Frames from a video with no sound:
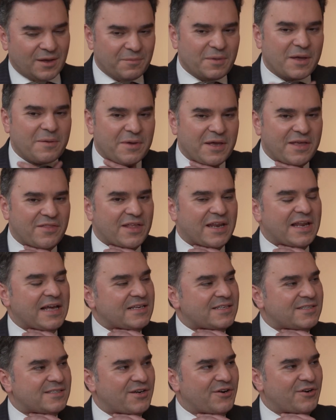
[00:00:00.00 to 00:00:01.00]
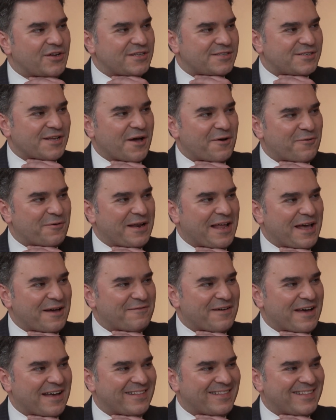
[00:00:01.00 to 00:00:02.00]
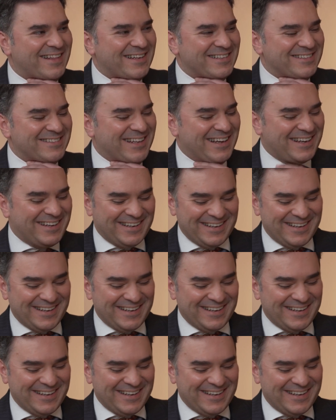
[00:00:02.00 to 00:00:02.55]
Maybe in the next series I will have had done.